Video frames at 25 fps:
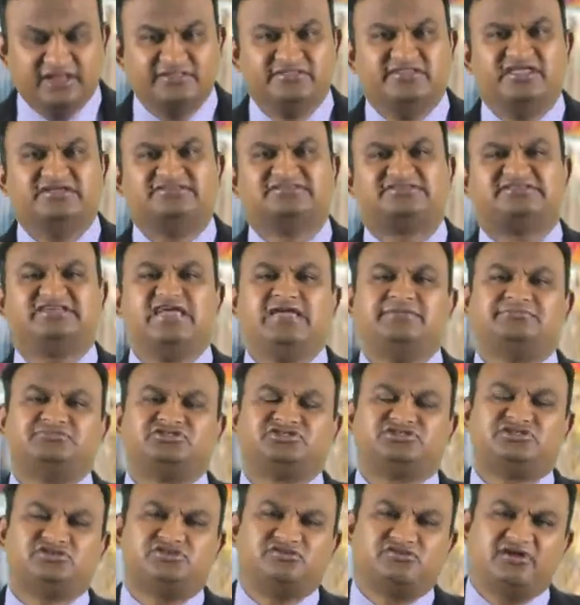This
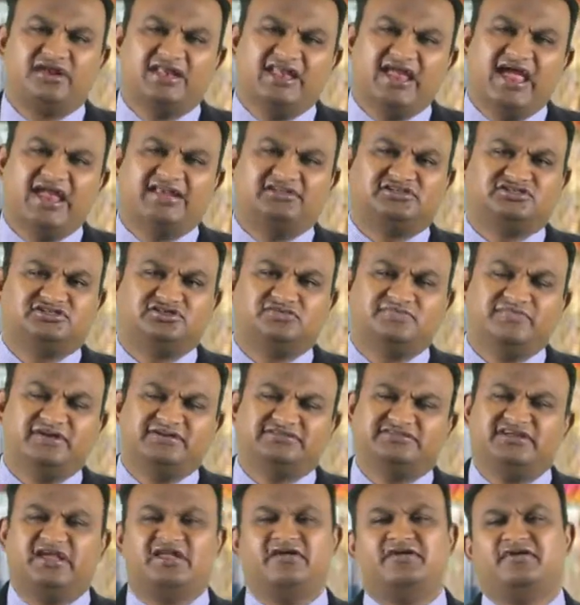seems to relate to
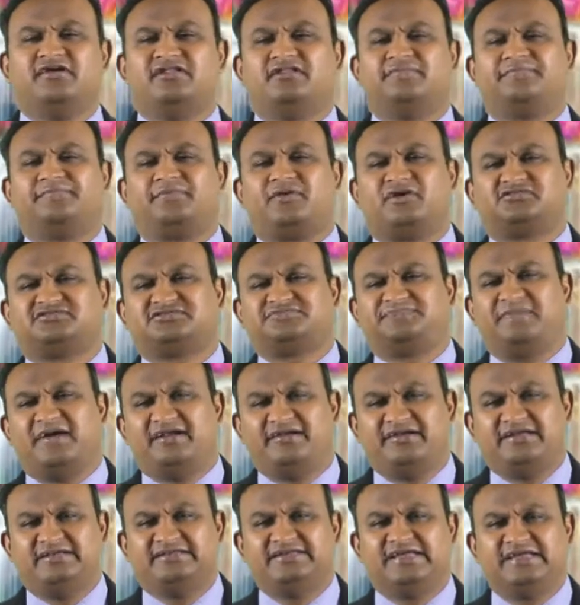material
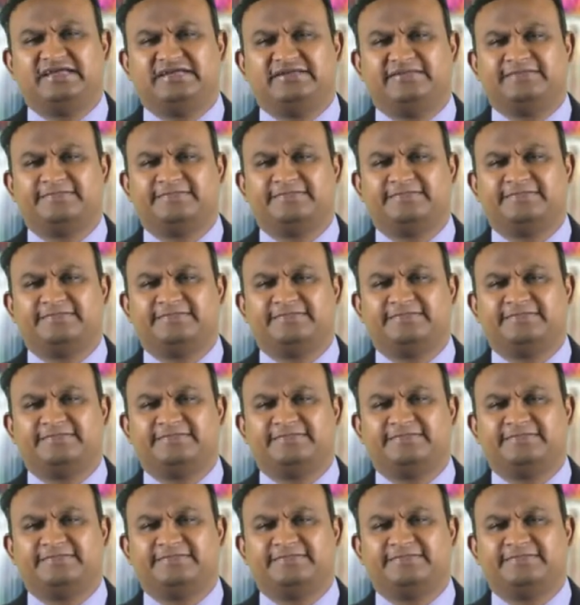prosperity.